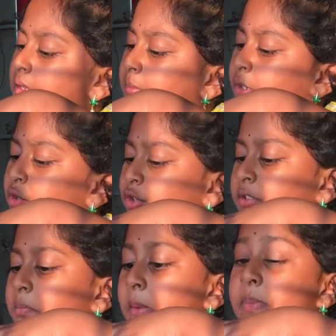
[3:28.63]

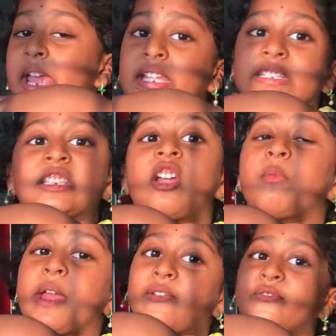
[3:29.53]
because my pets are
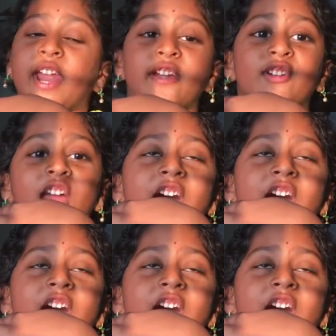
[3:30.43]
my favorite.